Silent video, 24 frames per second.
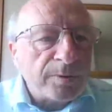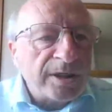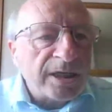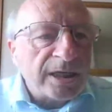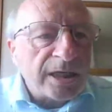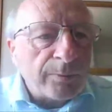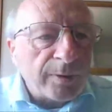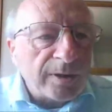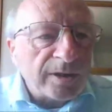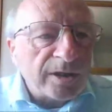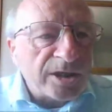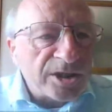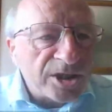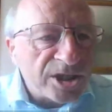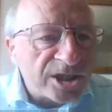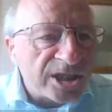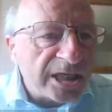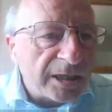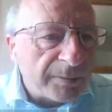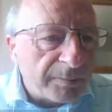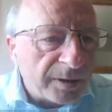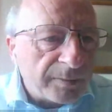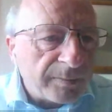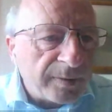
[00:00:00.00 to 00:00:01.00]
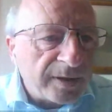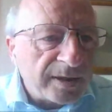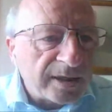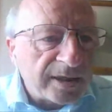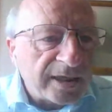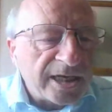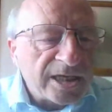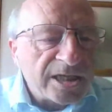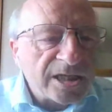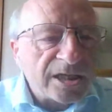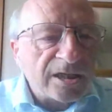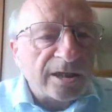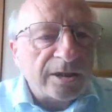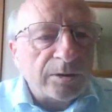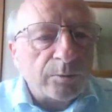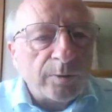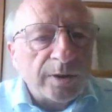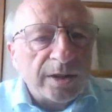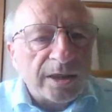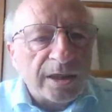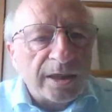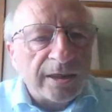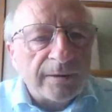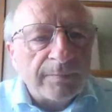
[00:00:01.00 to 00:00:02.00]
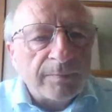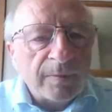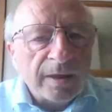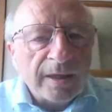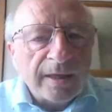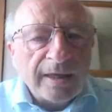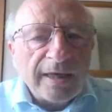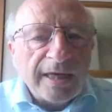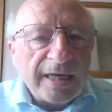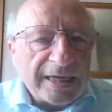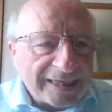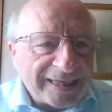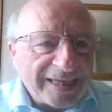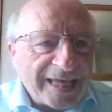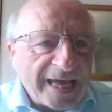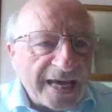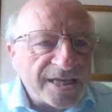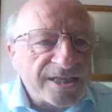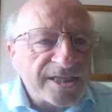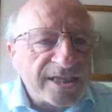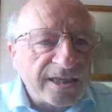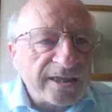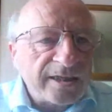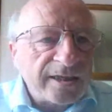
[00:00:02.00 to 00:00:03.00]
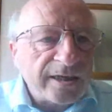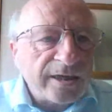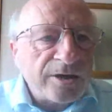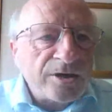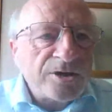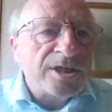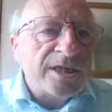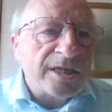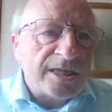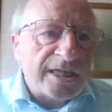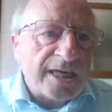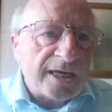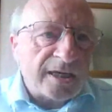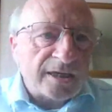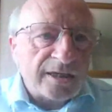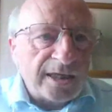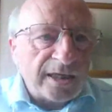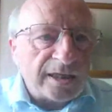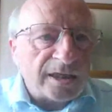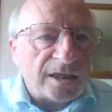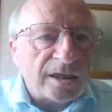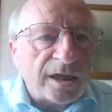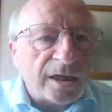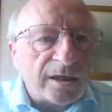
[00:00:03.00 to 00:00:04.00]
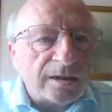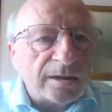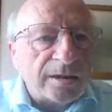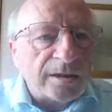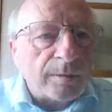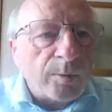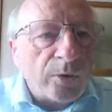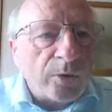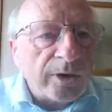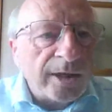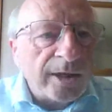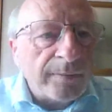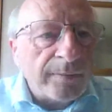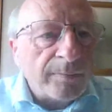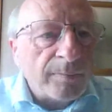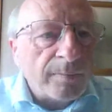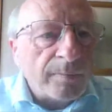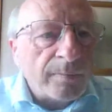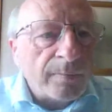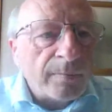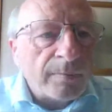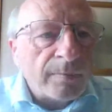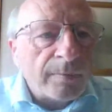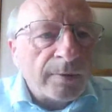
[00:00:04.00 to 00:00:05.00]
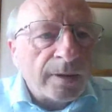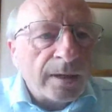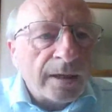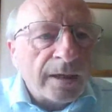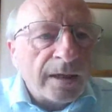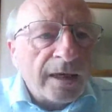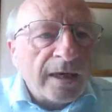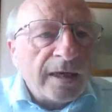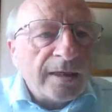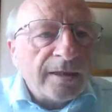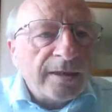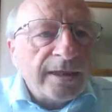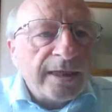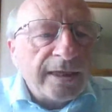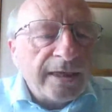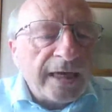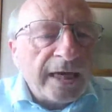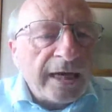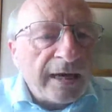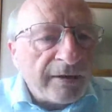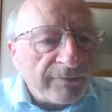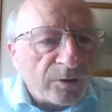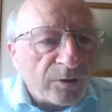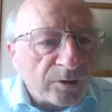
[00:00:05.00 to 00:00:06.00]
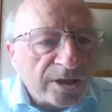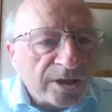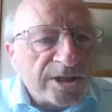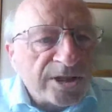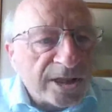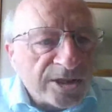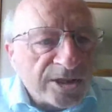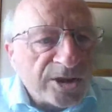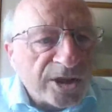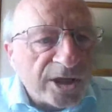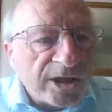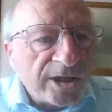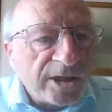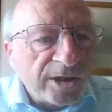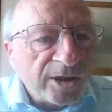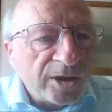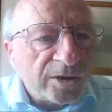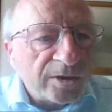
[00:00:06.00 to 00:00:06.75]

particularly when on stimulant medication like Ritalin, it lasts 8 hours. They take it 8 o'clock in the morning. They have all this anxiety